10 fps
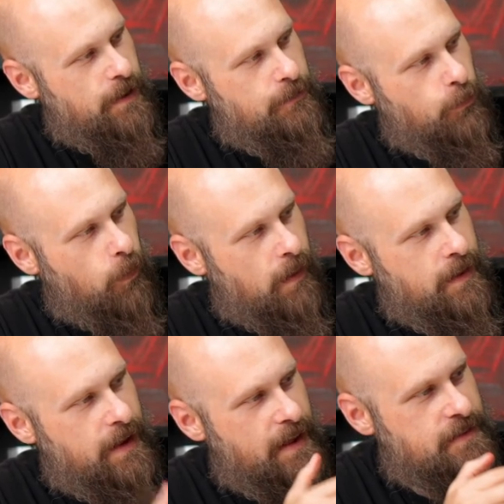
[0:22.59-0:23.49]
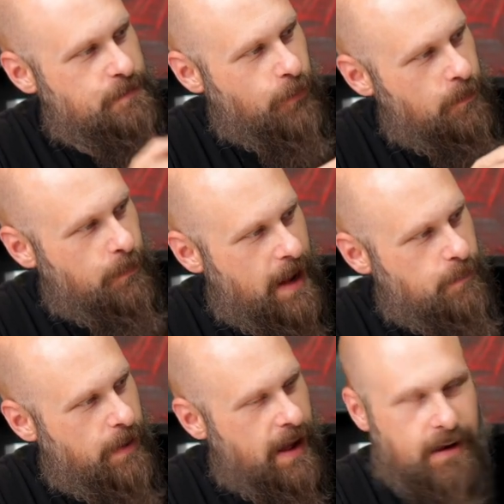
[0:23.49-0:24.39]
ever wanted a smart
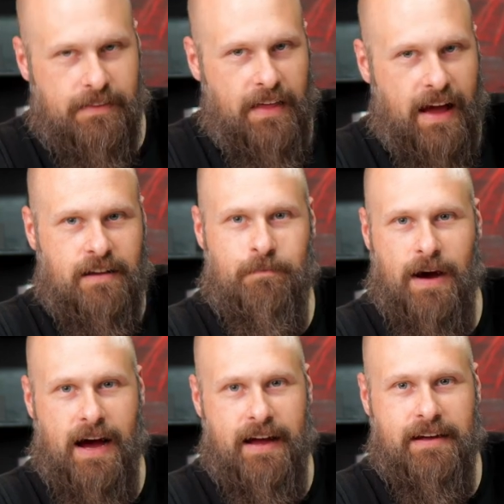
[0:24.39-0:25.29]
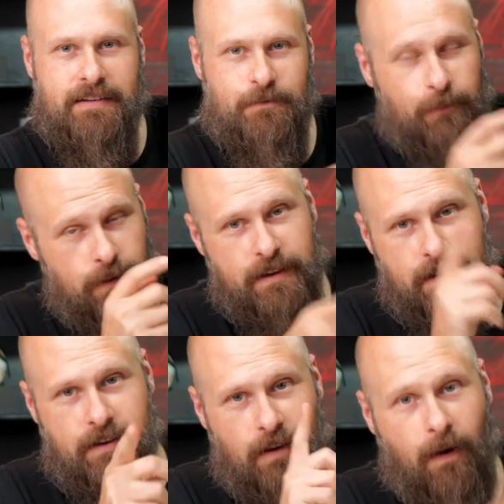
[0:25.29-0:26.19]
backpack that combines really
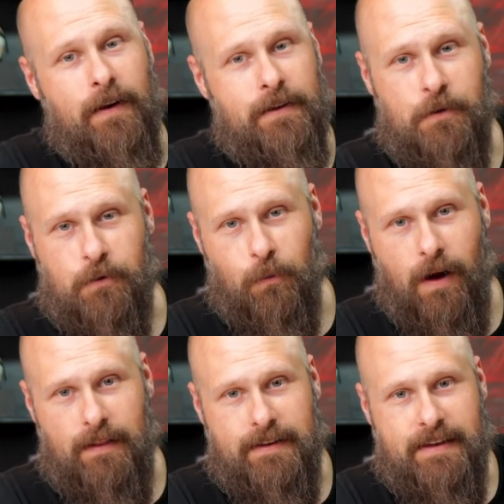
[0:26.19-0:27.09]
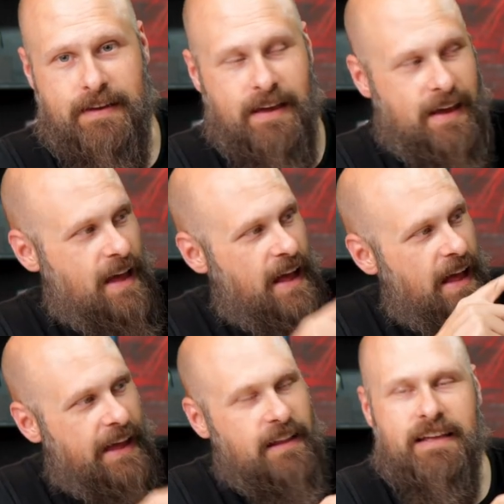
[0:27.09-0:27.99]
good audio quality,
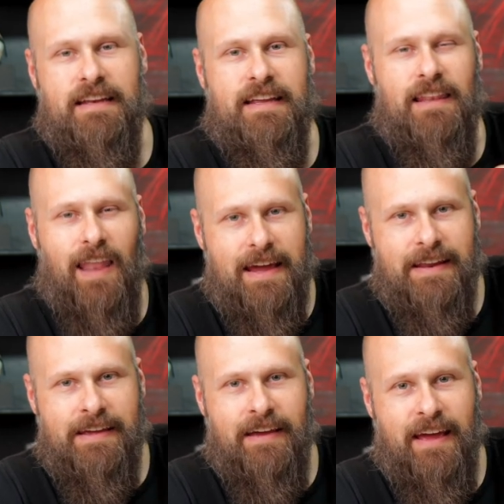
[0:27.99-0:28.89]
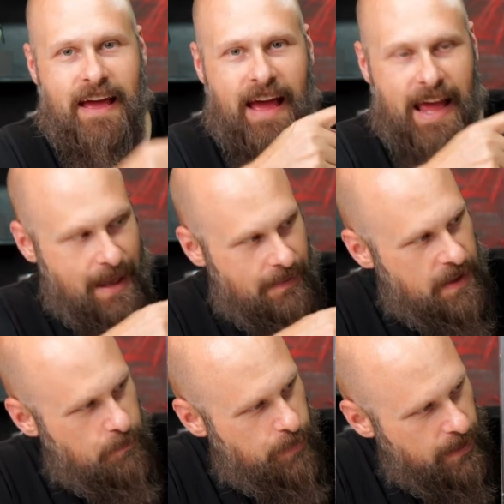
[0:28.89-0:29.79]
LED lighting, and the
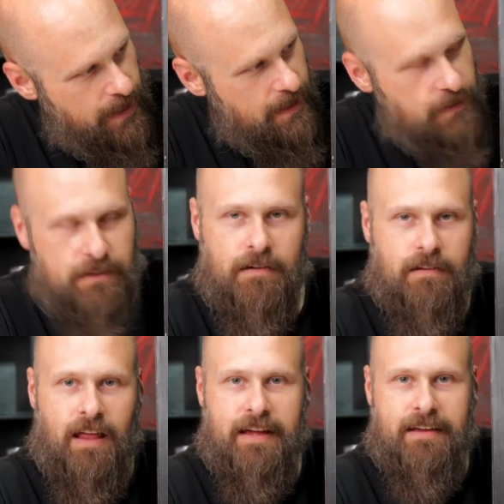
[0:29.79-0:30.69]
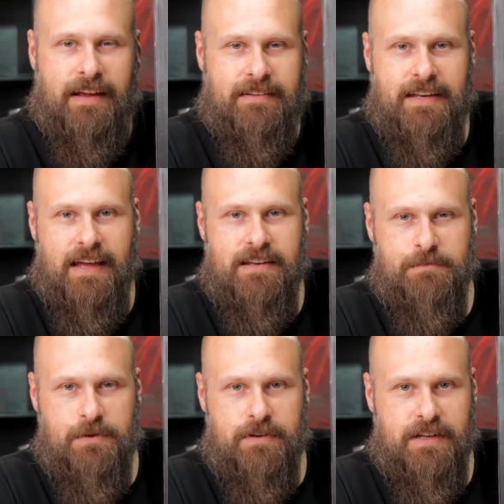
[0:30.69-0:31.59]
ability to look like a Teenage
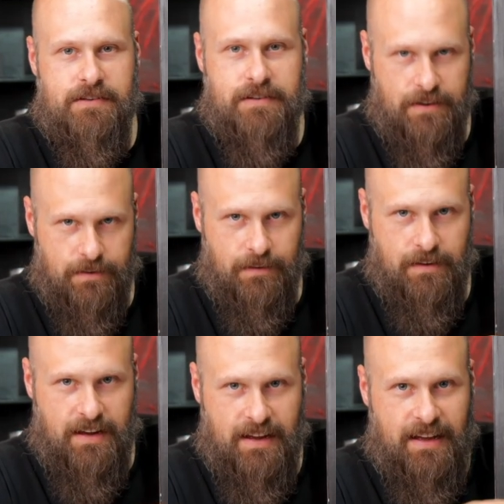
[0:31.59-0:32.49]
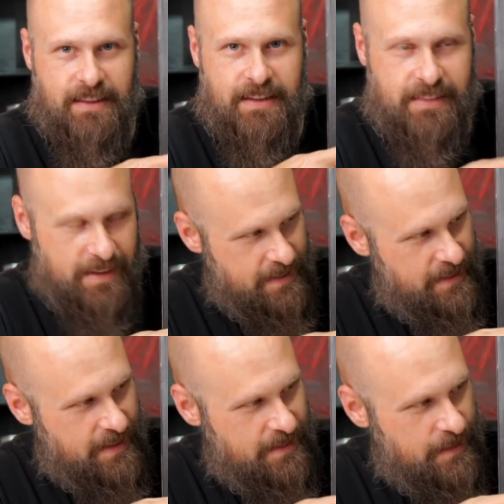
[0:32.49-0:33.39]
Mutant Ninja Turtle, then this
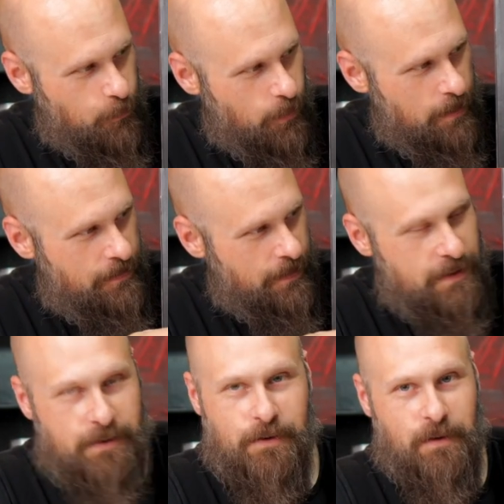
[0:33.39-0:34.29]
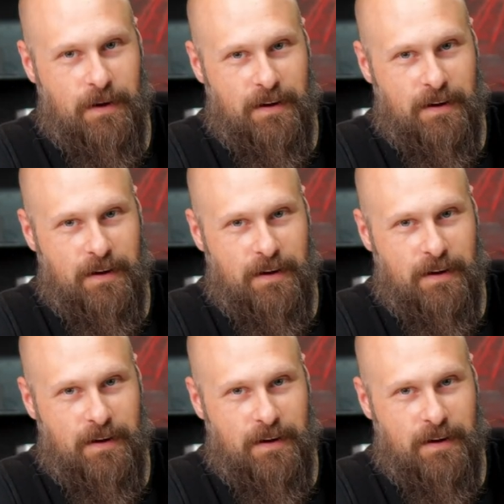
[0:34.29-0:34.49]
is the one for you.